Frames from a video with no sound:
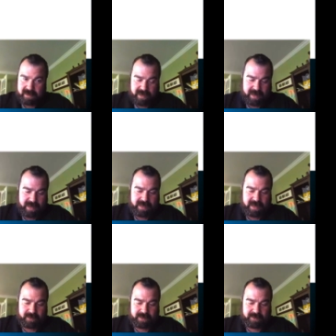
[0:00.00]
And
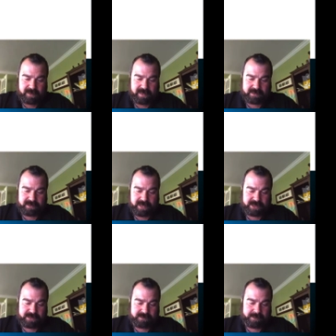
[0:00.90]
now we're going to do
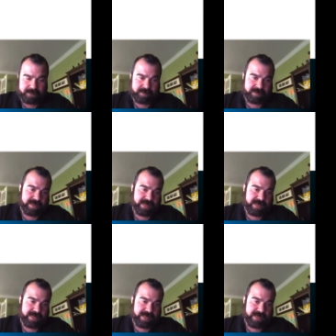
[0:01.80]
/linenum.sh-t.